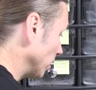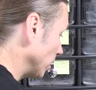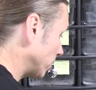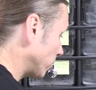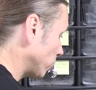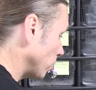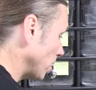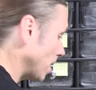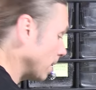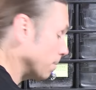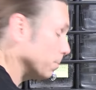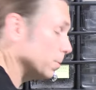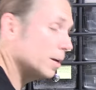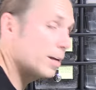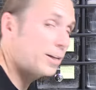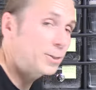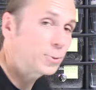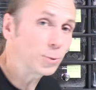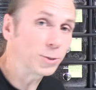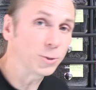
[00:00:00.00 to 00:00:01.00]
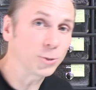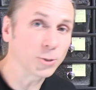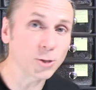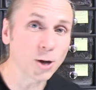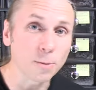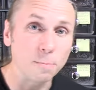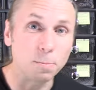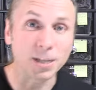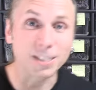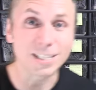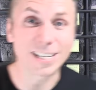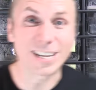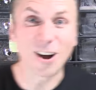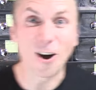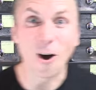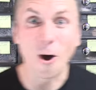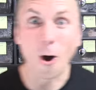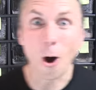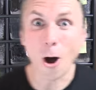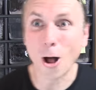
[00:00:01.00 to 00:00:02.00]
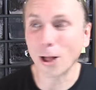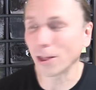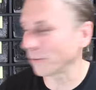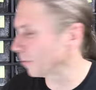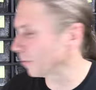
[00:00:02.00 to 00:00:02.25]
la creme is when you start mixing all